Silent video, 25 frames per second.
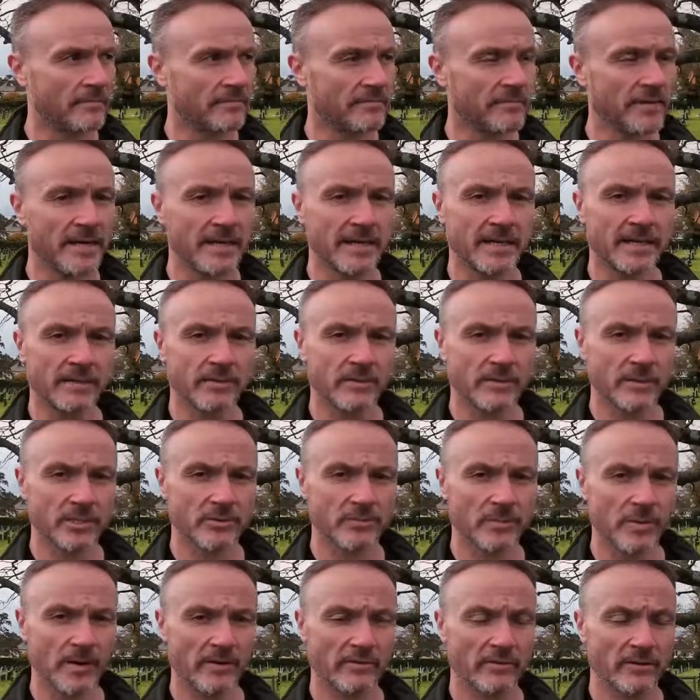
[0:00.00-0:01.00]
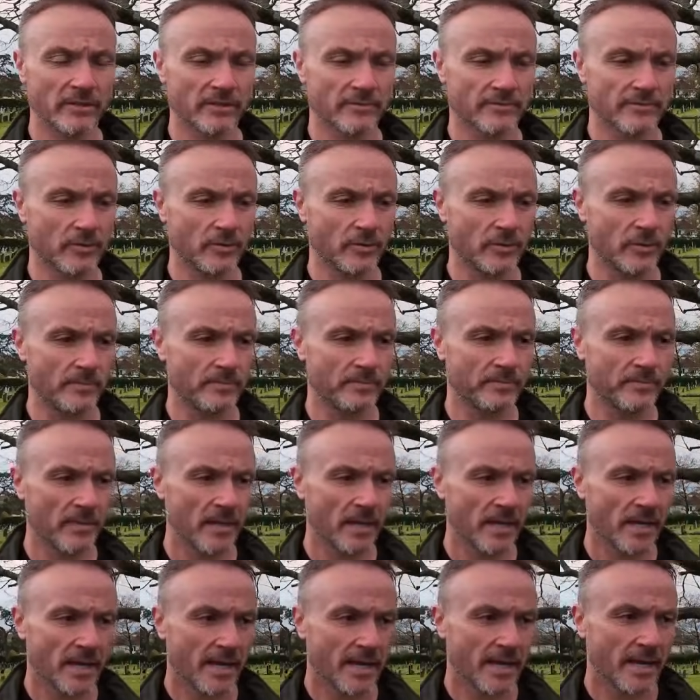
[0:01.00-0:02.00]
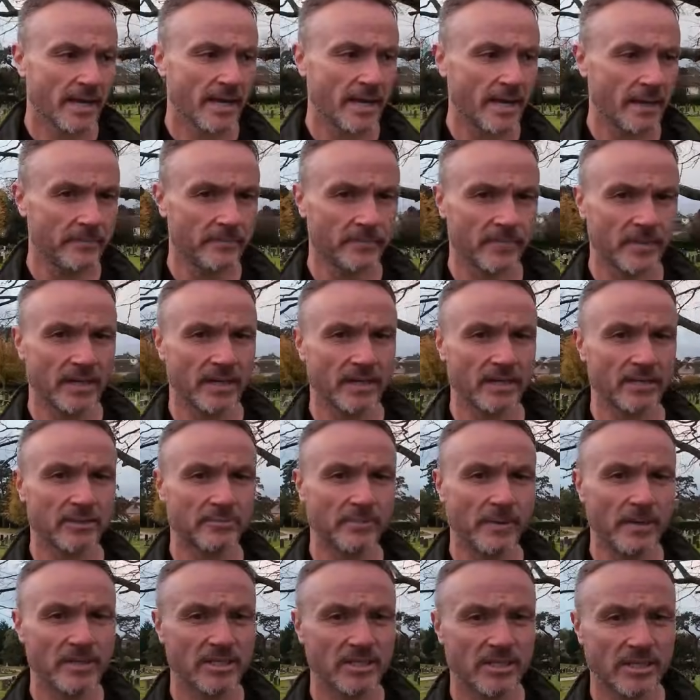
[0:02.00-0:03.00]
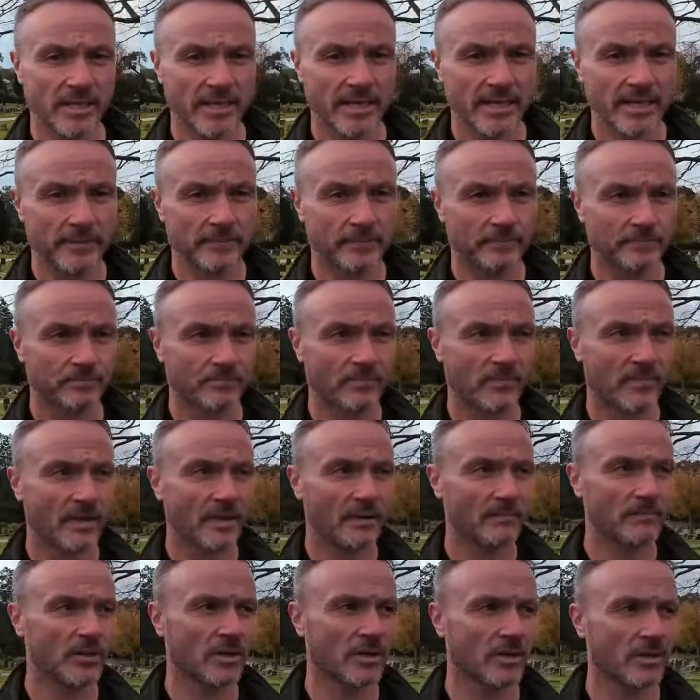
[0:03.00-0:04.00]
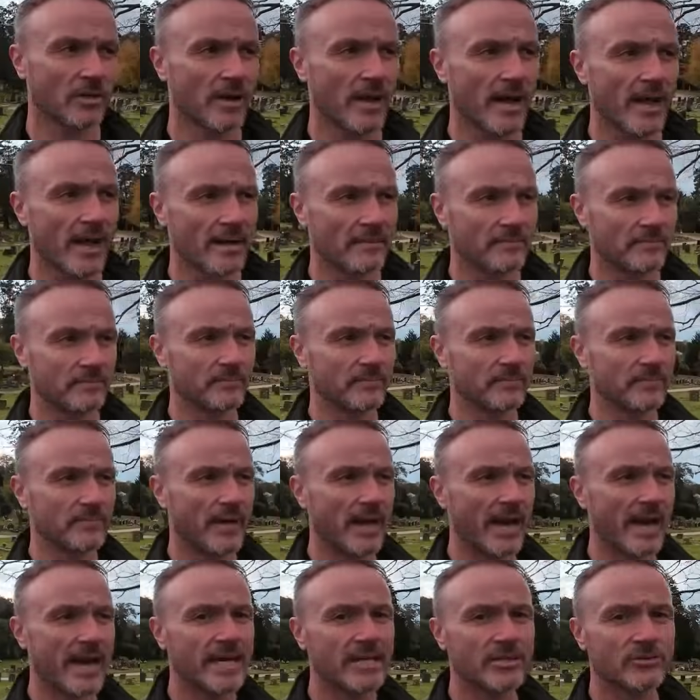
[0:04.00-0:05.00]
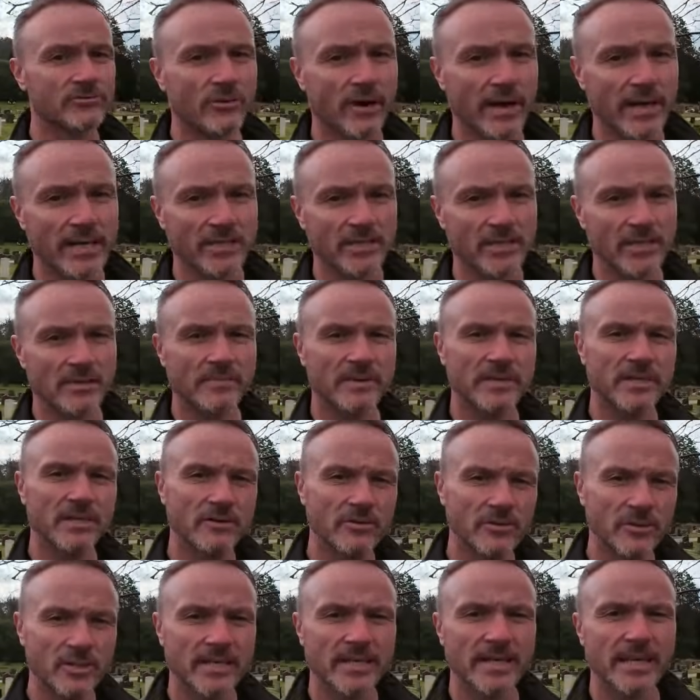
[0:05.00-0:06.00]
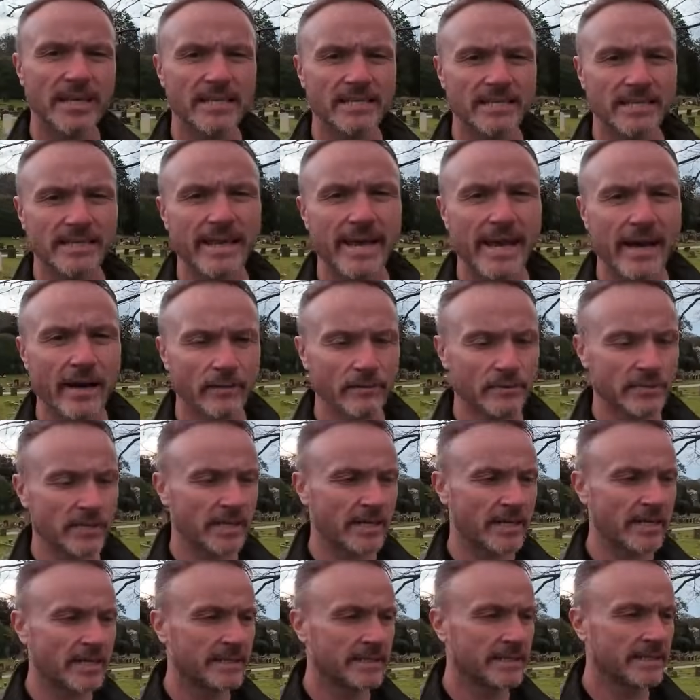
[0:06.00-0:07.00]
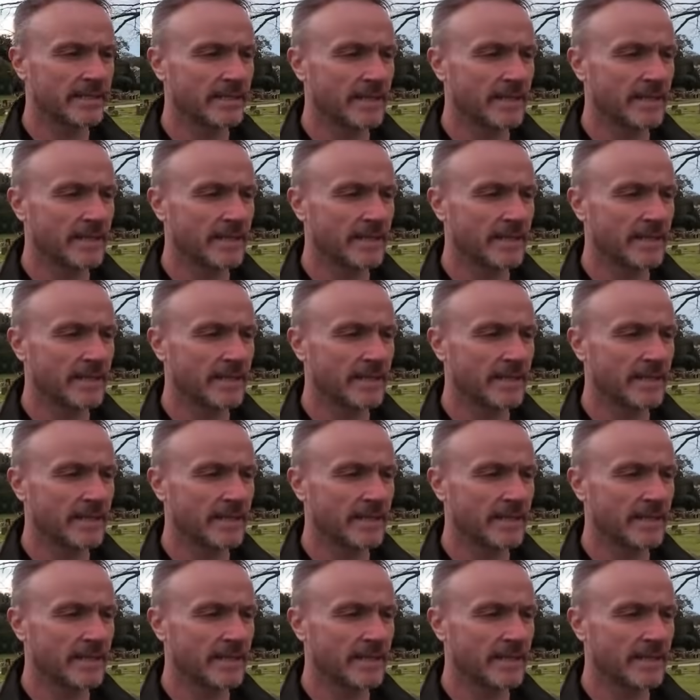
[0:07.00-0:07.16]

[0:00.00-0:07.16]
feeling or experience for them. And especially, I'm not going to age range it, but usually it is the elderly,